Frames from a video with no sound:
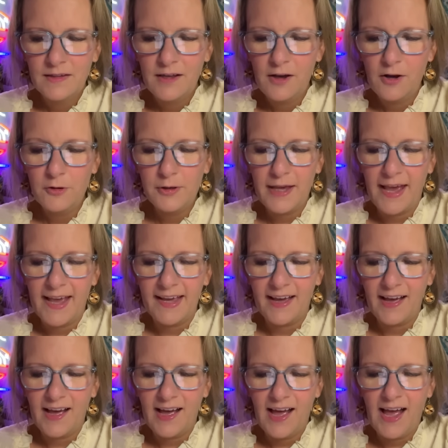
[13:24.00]
Okay,
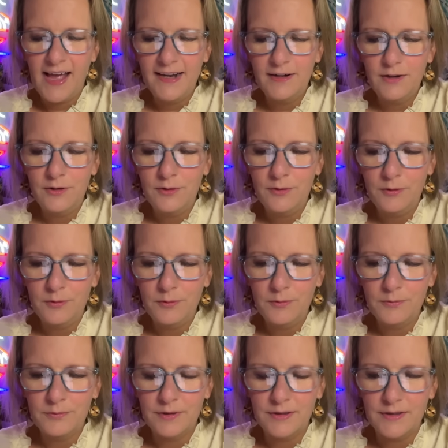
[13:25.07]
I
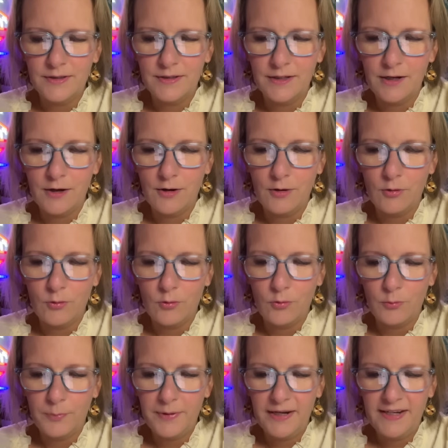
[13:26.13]
don't
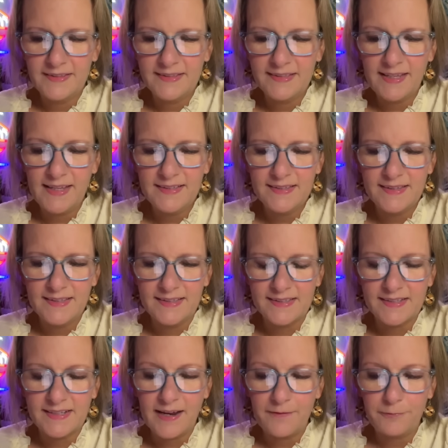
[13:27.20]
know. But it says this
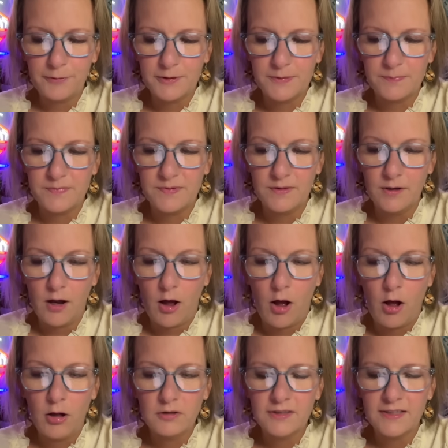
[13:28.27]
stuff was
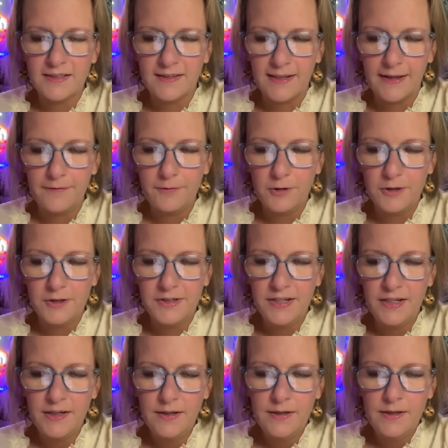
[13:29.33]
all
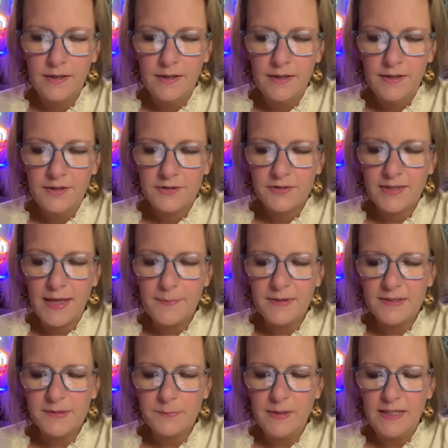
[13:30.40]
delivered. So that
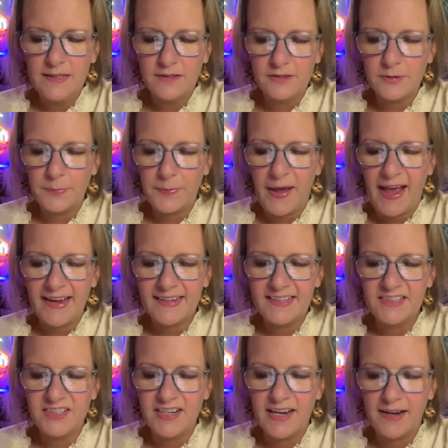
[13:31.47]
must mean there's a
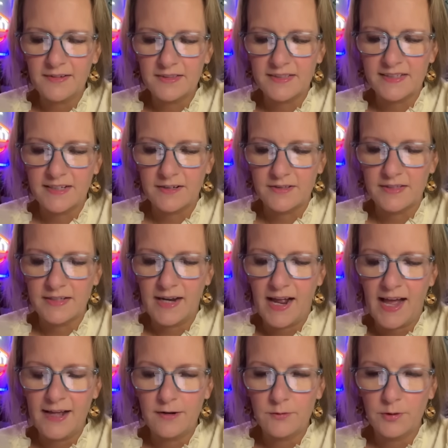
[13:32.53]
package downstairs that
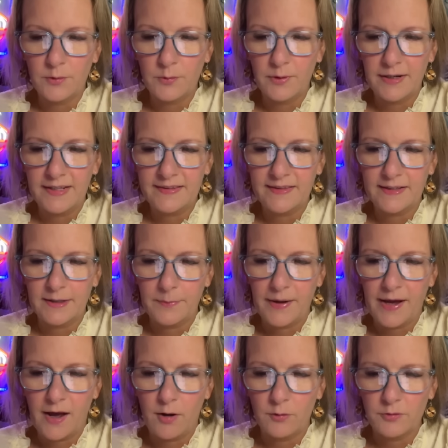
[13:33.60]
I don't know anything
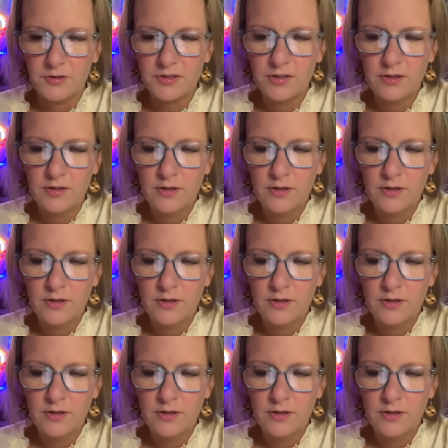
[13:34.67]
about.